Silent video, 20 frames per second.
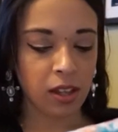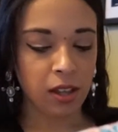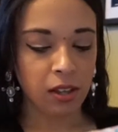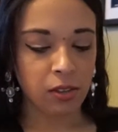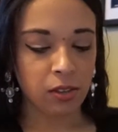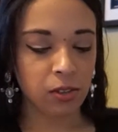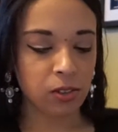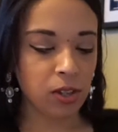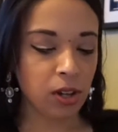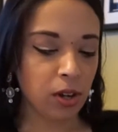
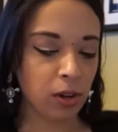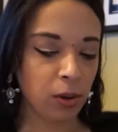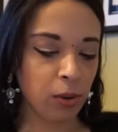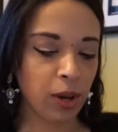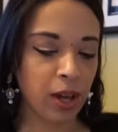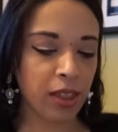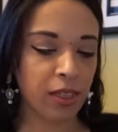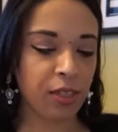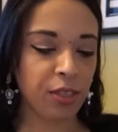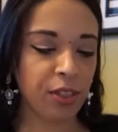So
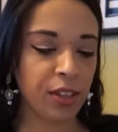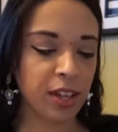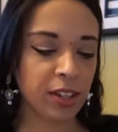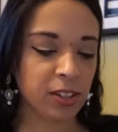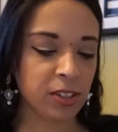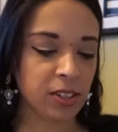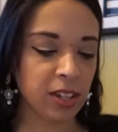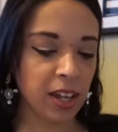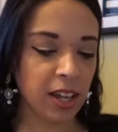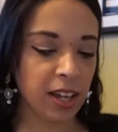
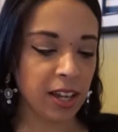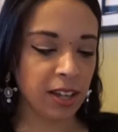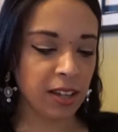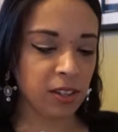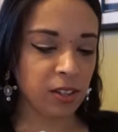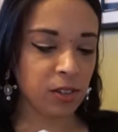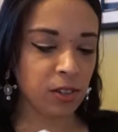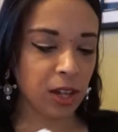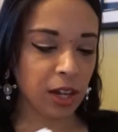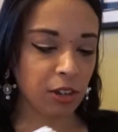this
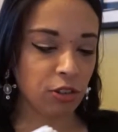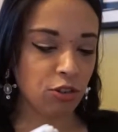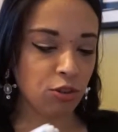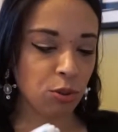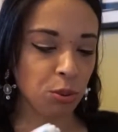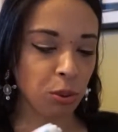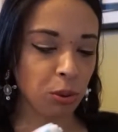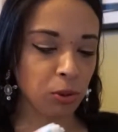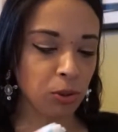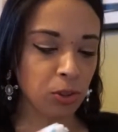is a
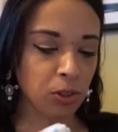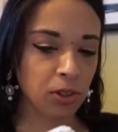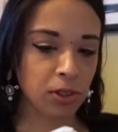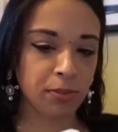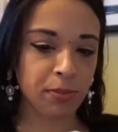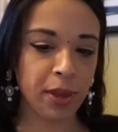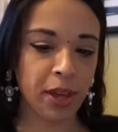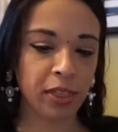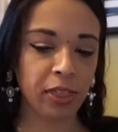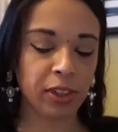Jewel
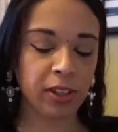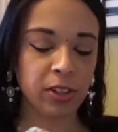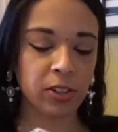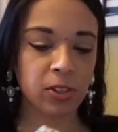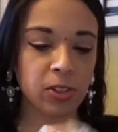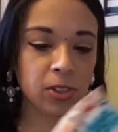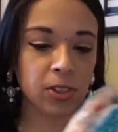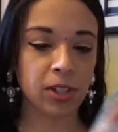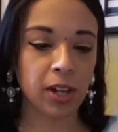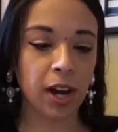Smith
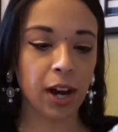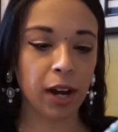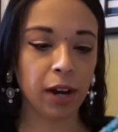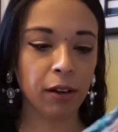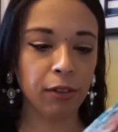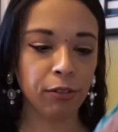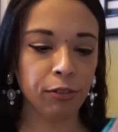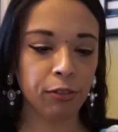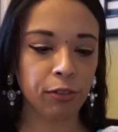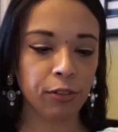
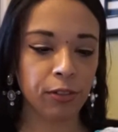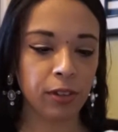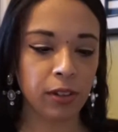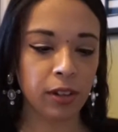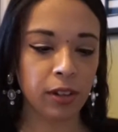scarf.